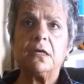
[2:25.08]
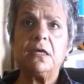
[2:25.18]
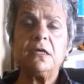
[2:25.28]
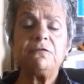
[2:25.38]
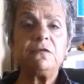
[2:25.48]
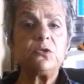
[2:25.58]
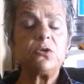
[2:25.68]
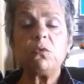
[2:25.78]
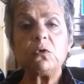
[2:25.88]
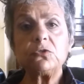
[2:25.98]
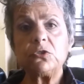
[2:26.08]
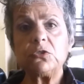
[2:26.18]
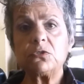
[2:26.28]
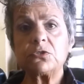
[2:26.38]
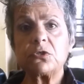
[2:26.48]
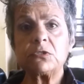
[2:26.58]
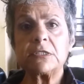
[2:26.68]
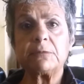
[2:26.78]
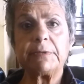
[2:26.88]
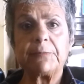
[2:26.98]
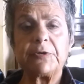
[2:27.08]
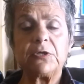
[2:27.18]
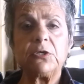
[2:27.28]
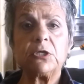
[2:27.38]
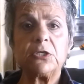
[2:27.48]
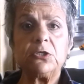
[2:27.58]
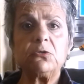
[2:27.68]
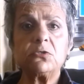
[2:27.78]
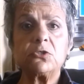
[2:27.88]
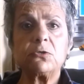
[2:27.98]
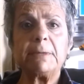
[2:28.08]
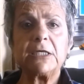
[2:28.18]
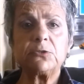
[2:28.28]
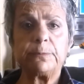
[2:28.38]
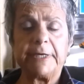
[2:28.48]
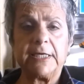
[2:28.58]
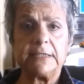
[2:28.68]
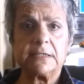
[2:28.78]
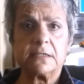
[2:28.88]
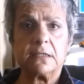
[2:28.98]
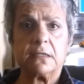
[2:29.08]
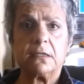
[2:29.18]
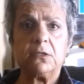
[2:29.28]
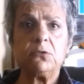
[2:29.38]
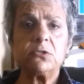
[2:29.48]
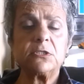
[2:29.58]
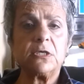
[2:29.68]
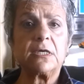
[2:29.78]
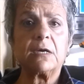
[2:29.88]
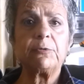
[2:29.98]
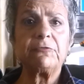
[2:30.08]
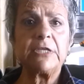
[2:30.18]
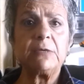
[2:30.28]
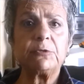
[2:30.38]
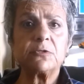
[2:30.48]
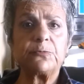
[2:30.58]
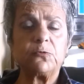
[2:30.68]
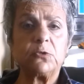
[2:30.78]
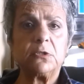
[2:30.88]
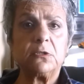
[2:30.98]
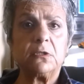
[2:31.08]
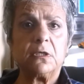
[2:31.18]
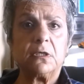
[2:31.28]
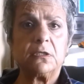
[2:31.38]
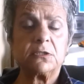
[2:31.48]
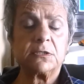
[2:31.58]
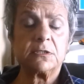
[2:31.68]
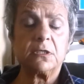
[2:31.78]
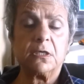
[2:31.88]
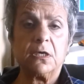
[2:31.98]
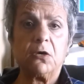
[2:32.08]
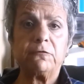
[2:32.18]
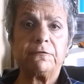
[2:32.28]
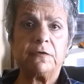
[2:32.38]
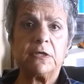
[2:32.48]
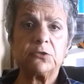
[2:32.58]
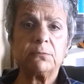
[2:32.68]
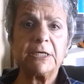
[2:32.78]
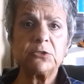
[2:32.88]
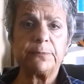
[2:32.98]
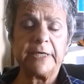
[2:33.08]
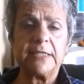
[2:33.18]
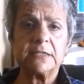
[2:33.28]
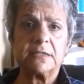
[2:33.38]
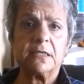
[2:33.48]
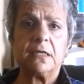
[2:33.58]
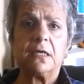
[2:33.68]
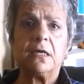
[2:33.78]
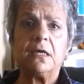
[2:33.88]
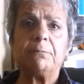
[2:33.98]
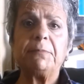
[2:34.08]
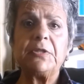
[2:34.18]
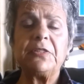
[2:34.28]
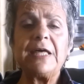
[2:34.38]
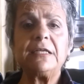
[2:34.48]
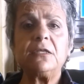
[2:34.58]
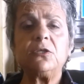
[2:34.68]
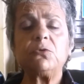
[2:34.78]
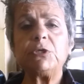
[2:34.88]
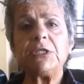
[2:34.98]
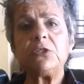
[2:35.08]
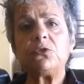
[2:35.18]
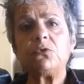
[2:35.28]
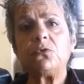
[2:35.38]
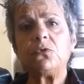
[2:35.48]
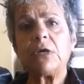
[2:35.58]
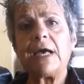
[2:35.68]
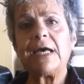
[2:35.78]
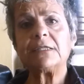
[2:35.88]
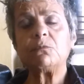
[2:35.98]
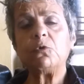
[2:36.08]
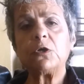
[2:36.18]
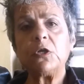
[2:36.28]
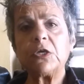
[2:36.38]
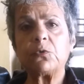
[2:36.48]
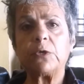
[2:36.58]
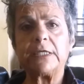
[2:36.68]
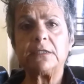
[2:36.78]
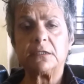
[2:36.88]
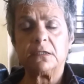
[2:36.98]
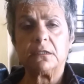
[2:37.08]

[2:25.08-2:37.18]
If you don't want to use roasted pepper, you can use tomato paste. Use a couple of tablespoons of tomato paste, but then you will need to add more liquid